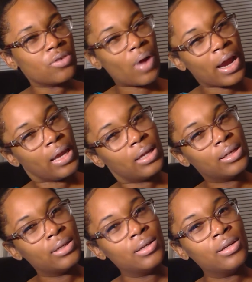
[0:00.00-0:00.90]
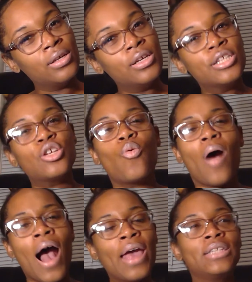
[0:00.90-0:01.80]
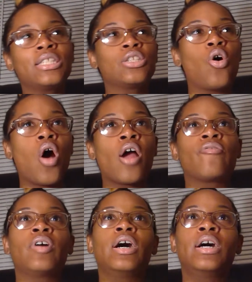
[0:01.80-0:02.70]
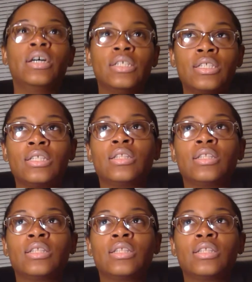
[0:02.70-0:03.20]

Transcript: right? So why is it so hard for us,